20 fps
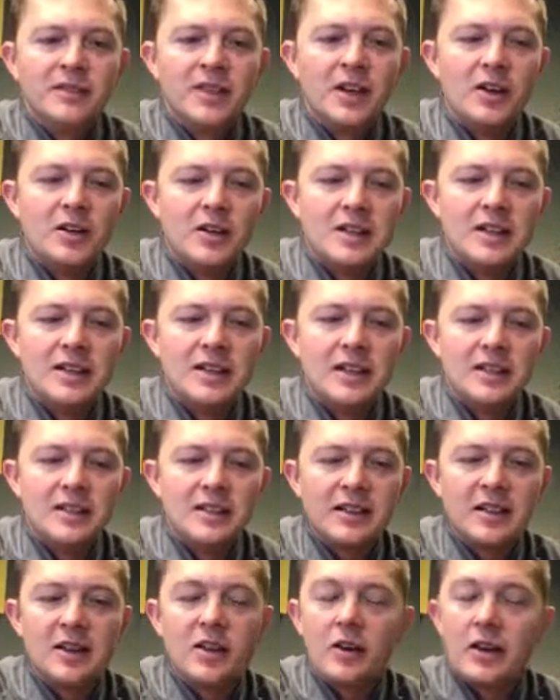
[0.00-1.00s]

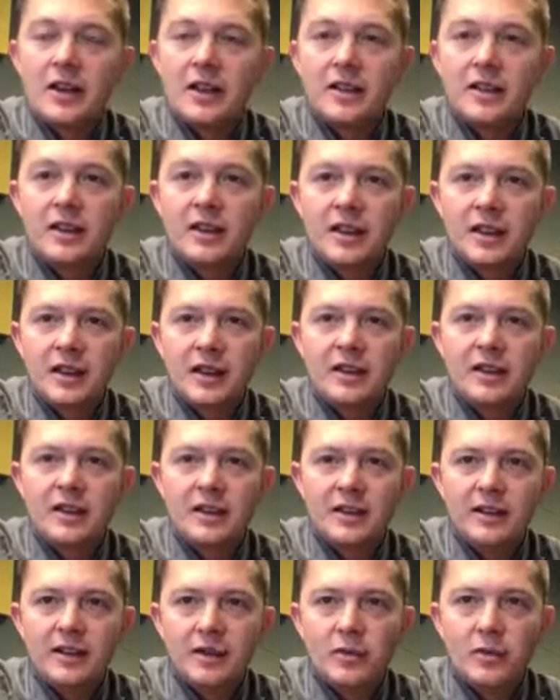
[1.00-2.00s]
isn't a great thing, and
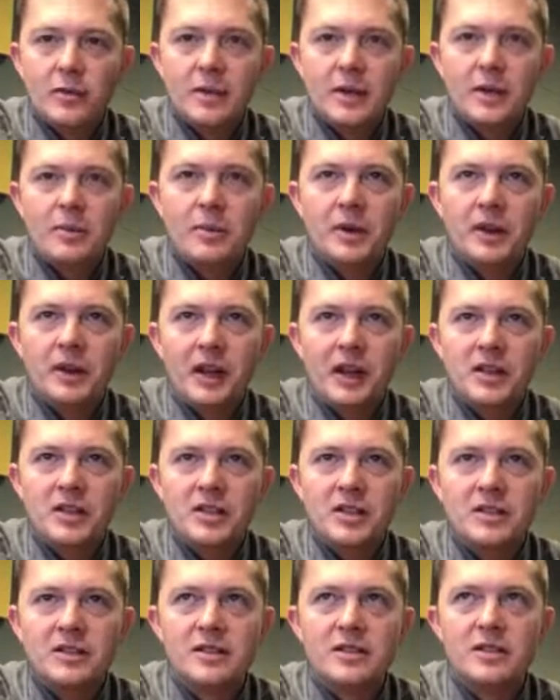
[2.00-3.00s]
that there will be
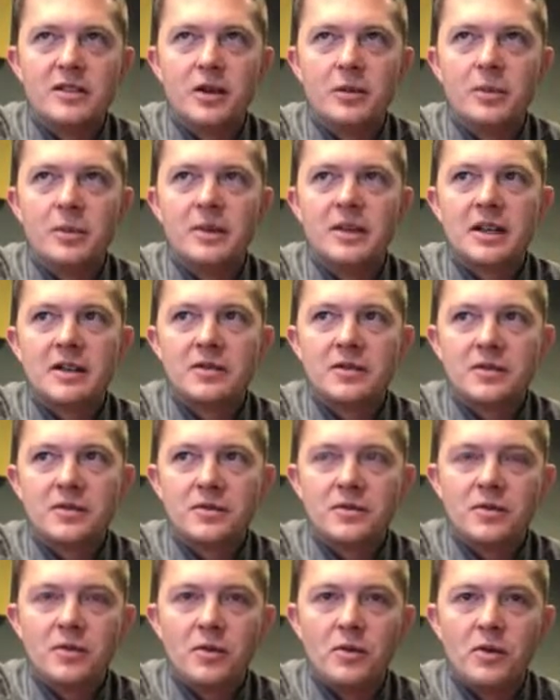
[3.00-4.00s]
implications, so potential
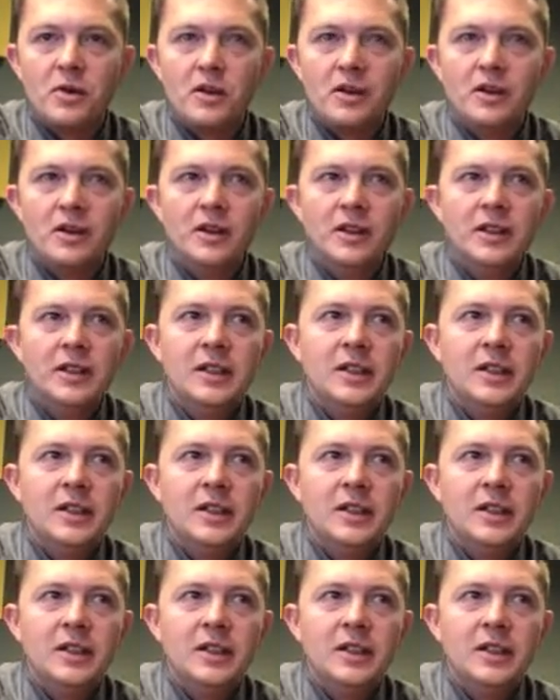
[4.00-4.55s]
for